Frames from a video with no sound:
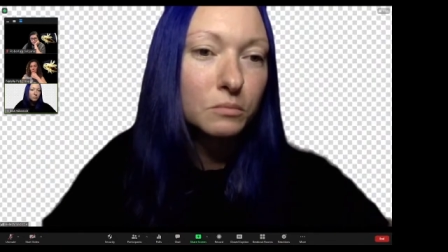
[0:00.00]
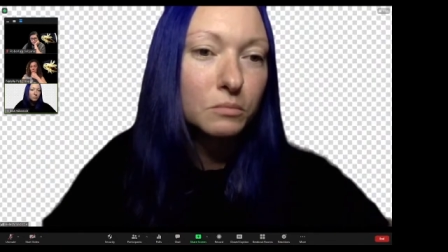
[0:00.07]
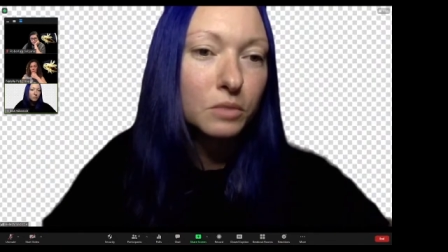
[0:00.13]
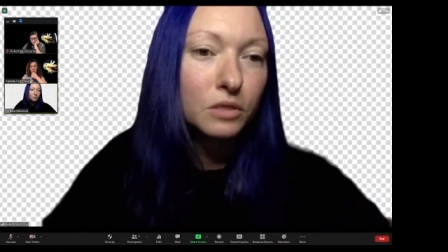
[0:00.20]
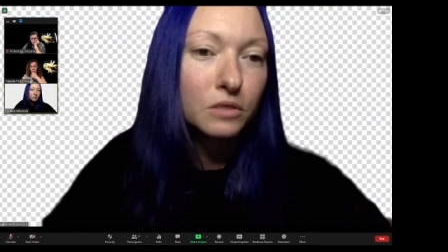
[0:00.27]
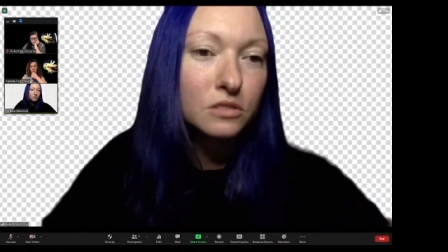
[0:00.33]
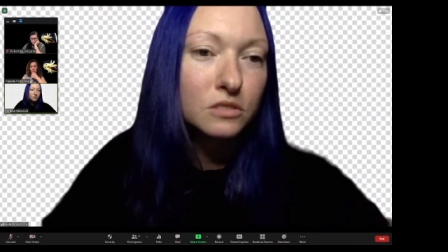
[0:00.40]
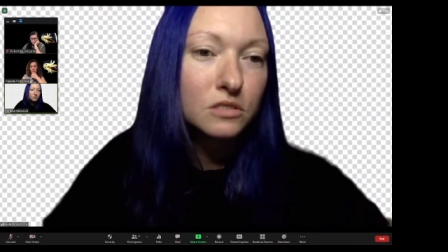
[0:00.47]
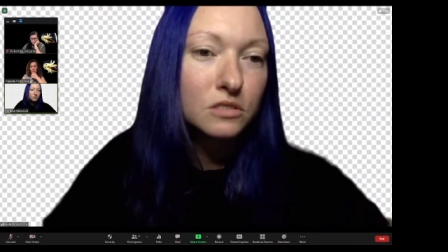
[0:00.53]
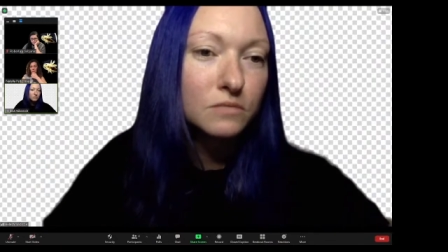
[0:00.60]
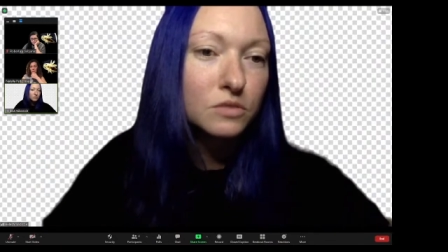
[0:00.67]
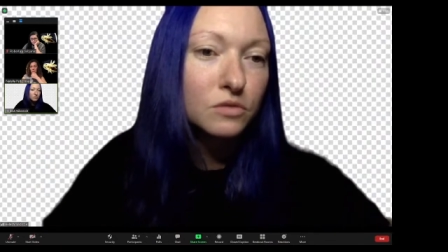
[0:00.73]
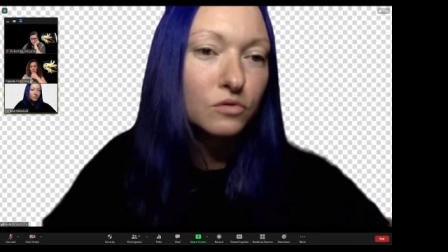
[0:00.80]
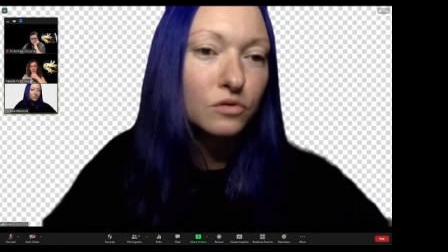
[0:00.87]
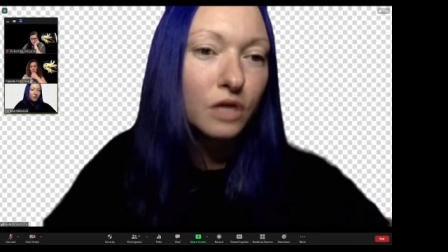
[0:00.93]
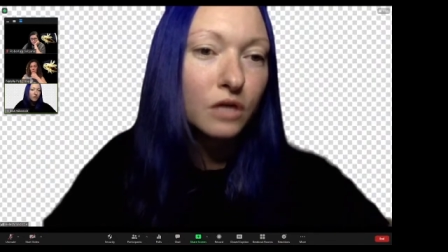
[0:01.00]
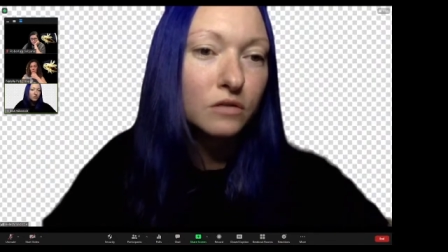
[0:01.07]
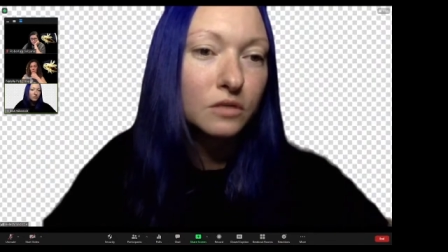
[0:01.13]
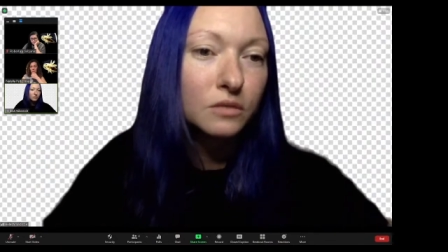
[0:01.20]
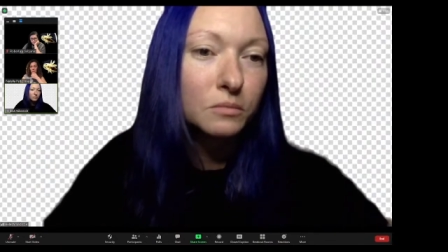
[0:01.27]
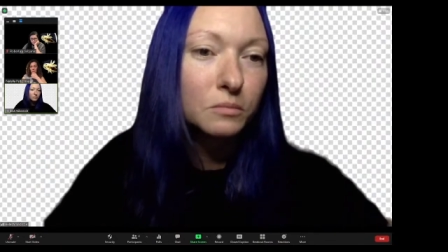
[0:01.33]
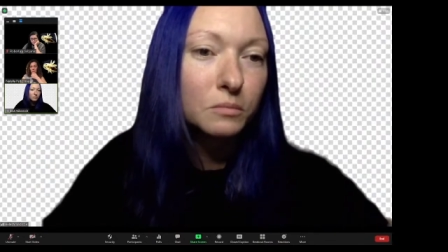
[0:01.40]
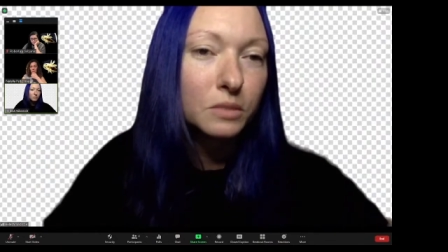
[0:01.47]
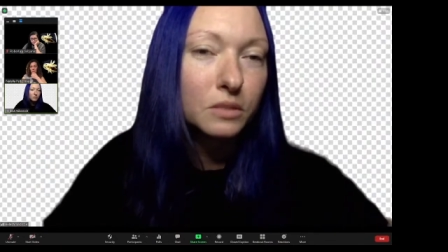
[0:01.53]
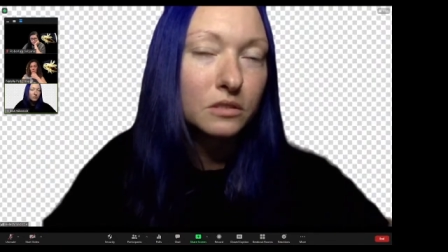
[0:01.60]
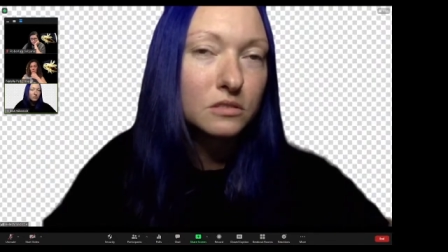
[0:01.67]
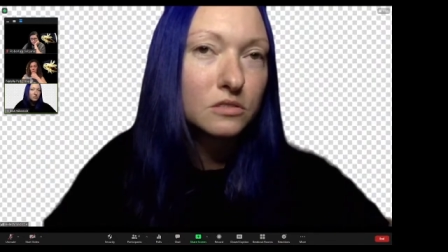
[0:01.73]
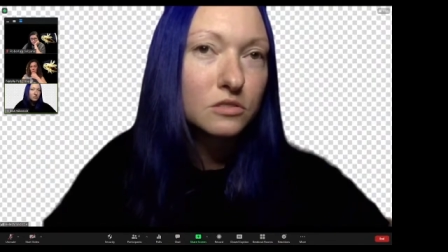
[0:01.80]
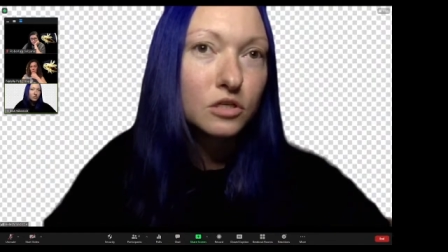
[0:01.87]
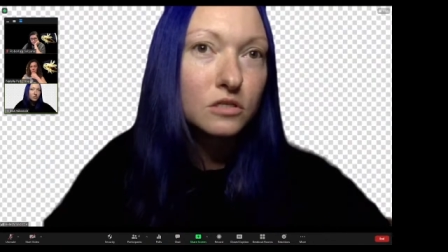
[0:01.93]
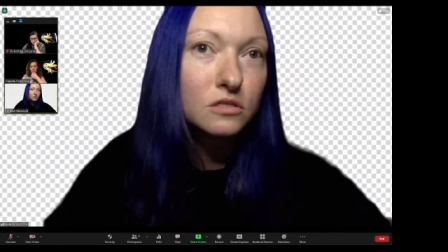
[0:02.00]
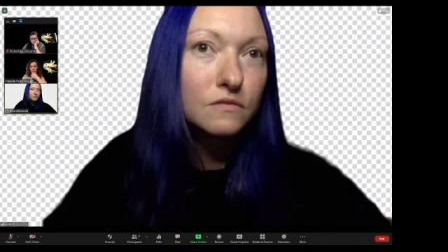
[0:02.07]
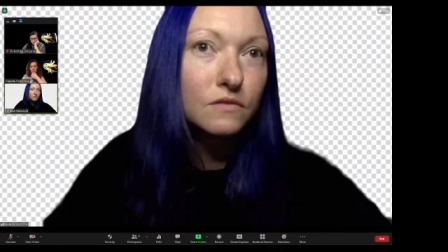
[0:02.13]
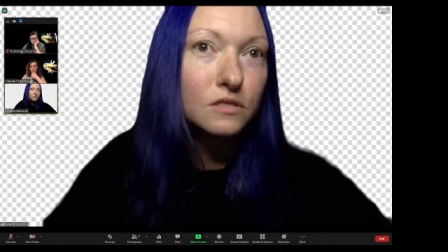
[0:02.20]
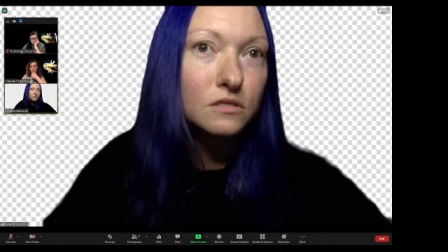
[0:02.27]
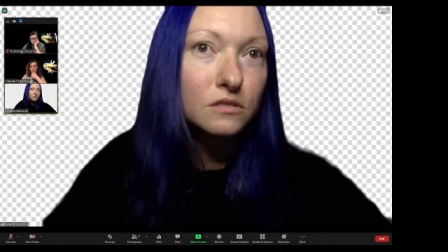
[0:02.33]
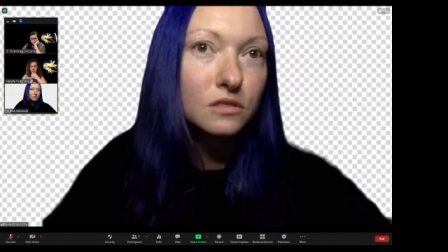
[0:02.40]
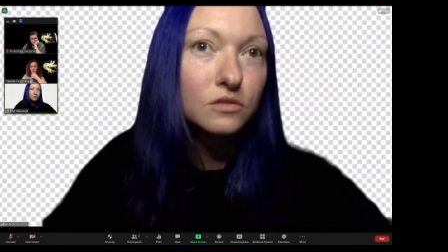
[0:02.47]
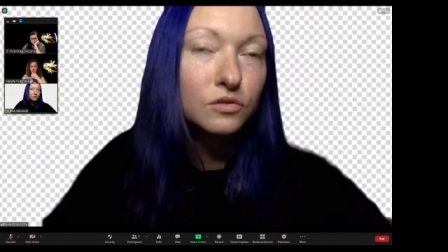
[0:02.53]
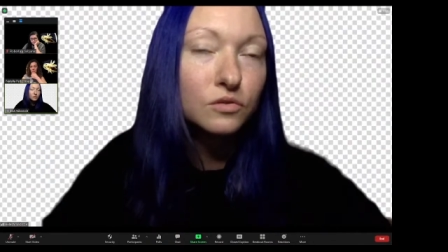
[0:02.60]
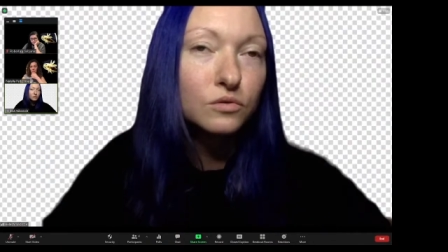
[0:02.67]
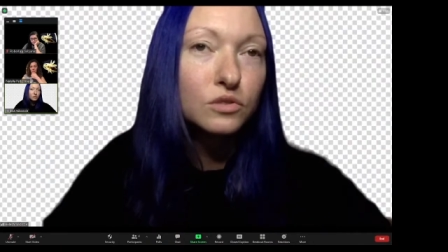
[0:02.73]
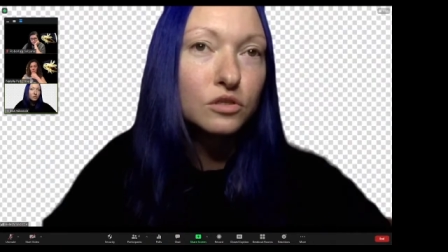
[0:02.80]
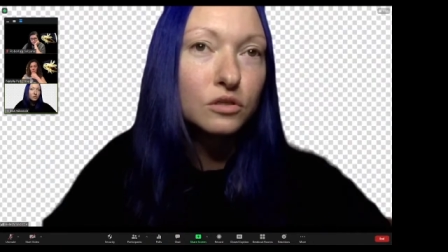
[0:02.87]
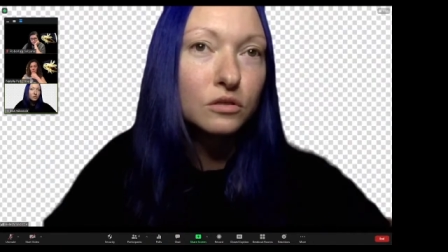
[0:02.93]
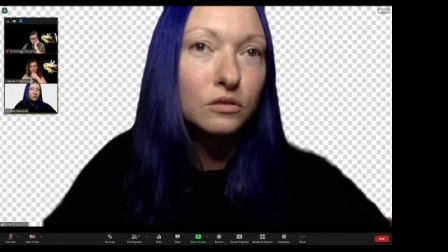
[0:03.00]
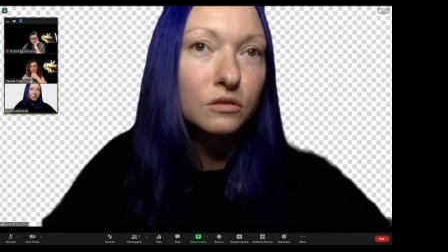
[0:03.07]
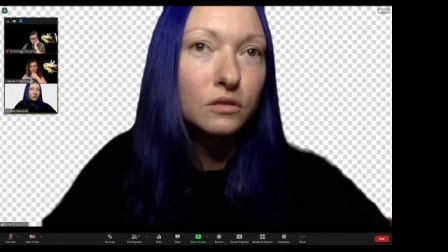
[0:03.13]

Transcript: because it seems so random, but it's just this intuition.